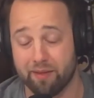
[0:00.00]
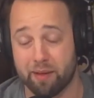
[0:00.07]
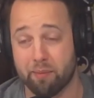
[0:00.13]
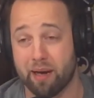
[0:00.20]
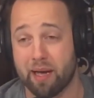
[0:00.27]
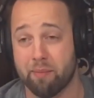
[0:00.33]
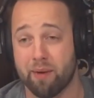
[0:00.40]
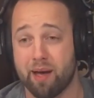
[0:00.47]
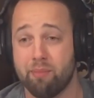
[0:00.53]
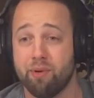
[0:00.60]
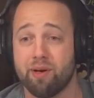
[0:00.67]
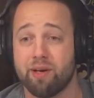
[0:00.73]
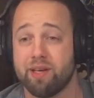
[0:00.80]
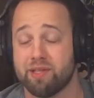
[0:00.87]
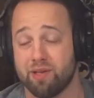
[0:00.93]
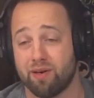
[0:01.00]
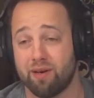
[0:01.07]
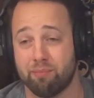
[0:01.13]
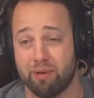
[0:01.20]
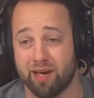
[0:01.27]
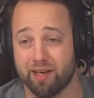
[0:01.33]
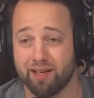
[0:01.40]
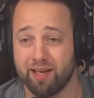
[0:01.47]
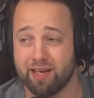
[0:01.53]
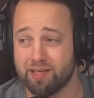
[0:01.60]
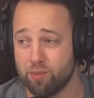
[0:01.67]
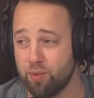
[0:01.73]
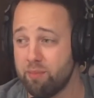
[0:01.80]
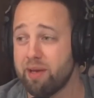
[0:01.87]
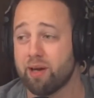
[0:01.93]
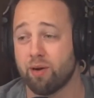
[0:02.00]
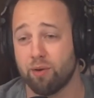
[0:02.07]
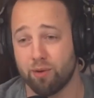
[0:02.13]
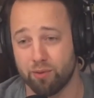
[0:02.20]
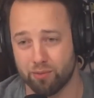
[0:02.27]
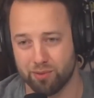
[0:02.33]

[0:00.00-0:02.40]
In my book, it's our podcast. We make our own